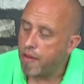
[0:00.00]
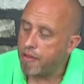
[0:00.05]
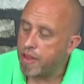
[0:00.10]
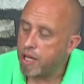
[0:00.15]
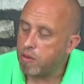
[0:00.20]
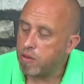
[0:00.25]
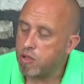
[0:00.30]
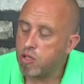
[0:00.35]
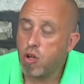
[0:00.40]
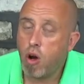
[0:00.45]

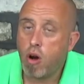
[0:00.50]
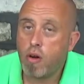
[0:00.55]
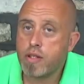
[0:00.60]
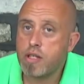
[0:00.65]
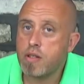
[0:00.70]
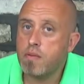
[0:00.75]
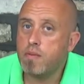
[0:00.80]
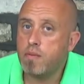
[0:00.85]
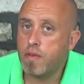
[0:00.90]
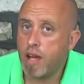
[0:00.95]
They were not
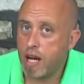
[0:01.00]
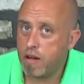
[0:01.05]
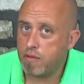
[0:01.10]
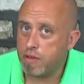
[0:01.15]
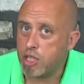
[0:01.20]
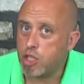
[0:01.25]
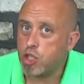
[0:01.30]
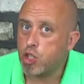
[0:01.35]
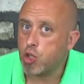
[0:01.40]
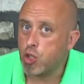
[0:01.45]

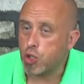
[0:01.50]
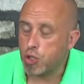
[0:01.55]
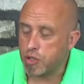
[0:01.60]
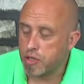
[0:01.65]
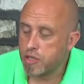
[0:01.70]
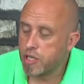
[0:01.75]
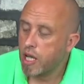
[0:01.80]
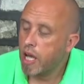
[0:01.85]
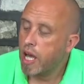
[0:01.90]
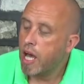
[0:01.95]
very
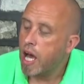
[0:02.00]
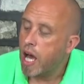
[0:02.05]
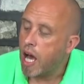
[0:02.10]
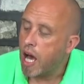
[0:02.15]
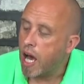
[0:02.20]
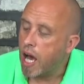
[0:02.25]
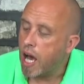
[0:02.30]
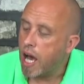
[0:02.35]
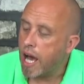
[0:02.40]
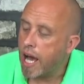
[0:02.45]
good,
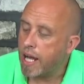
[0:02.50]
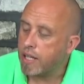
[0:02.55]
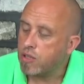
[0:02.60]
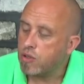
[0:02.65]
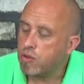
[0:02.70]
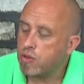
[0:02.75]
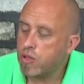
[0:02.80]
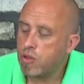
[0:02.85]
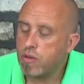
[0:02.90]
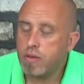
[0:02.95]
and
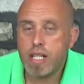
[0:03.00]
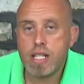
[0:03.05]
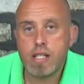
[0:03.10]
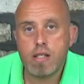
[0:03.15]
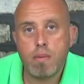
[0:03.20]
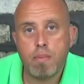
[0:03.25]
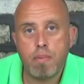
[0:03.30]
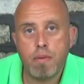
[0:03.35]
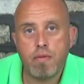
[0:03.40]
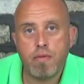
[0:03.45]
you do need
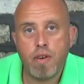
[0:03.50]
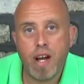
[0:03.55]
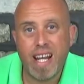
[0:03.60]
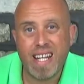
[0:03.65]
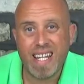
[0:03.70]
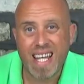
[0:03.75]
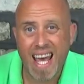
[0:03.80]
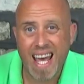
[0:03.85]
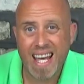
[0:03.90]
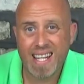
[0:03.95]
to
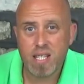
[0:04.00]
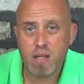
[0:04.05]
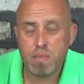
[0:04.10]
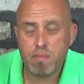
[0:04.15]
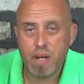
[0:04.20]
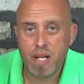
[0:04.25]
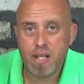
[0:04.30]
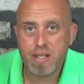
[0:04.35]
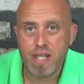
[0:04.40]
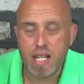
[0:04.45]
provide
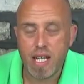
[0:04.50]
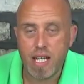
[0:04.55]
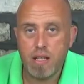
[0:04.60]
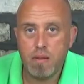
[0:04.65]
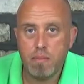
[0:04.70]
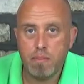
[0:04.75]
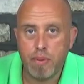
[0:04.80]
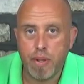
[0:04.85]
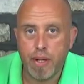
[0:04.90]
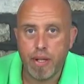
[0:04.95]
S-Bus
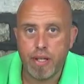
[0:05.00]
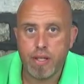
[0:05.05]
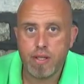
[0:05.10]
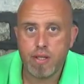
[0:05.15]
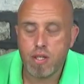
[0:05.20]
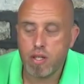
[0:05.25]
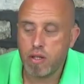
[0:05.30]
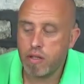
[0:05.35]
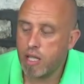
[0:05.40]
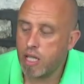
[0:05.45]
input
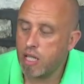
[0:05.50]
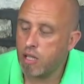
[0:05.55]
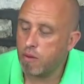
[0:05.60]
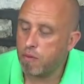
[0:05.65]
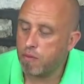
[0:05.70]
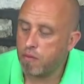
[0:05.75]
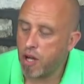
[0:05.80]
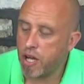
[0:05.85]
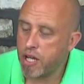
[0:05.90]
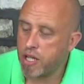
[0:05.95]
to the
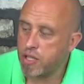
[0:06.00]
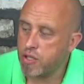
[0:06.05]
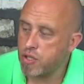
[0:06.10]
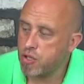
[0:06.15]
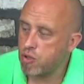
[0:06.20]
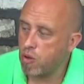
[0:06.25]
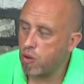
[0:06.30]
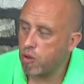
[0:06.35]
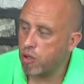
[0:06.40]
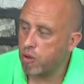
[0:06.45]
little flight
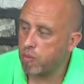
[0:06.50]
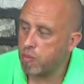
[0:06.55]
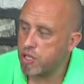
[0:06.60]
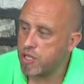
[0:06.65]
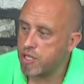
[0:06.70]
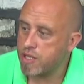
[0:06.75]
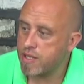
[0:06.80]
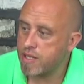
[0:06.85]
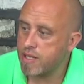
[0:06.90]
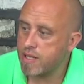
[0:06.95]
controller,
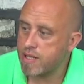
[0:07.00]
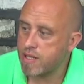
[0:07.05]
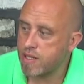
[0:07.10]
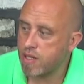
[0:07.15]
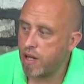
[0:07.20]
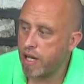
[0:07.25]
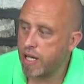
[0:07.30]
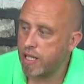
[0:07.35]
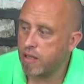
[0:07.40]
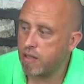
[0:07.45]
which is
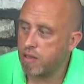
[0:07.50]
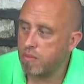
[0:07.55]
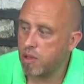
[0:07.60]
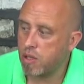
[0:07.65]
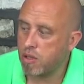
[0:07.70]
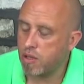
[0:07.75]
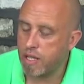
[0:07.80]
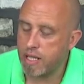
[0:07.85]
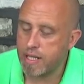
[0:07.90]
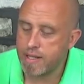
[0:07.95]
inside of the
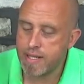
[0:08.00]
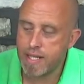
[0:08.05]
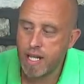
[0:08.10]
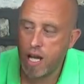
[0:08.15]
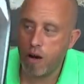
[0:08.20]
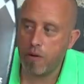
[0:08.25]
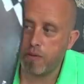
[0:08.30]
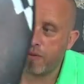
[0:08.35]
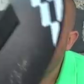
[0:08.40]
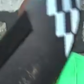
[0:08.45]
model
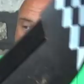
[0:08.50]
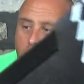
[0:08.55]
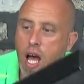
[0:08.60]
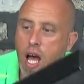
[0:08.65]
itself.